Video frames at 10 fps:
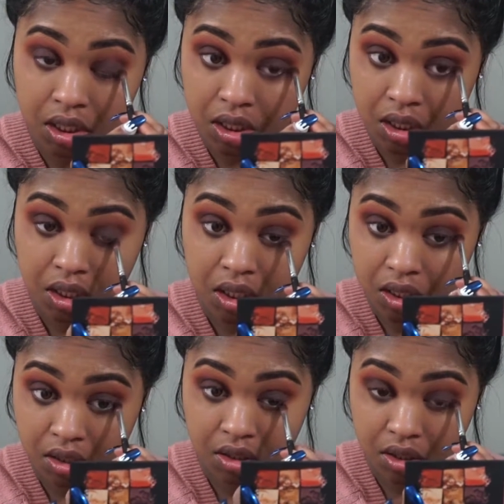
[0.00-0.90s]

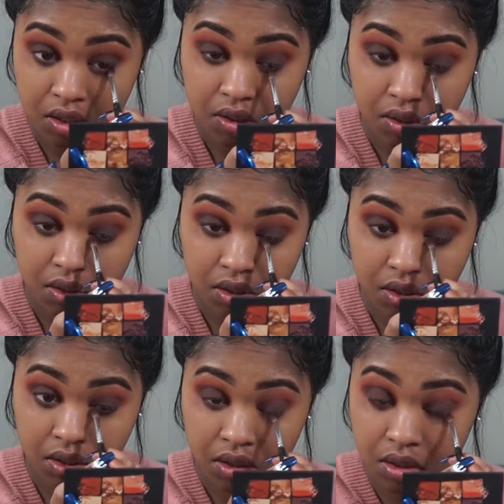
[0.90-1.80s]

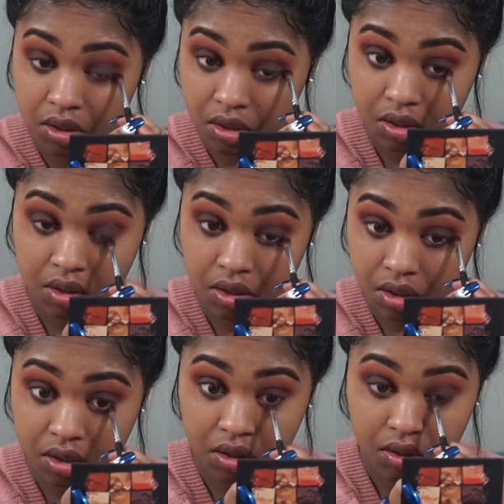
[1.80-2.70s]

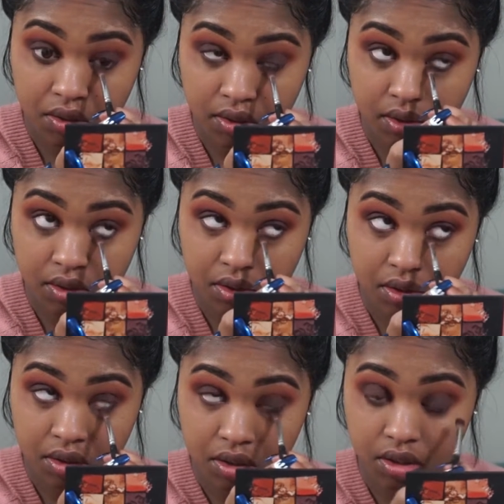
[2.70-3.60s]

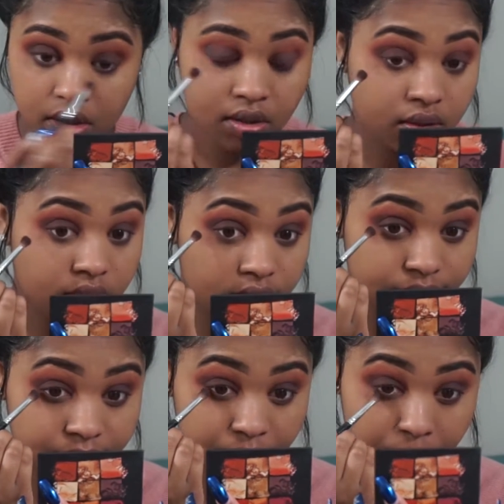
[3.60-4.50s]

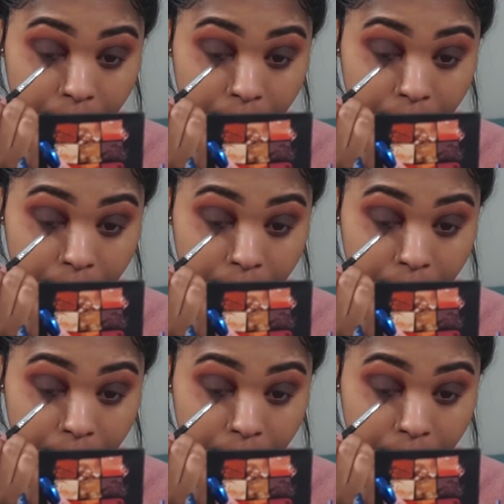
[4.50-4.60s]
(silence)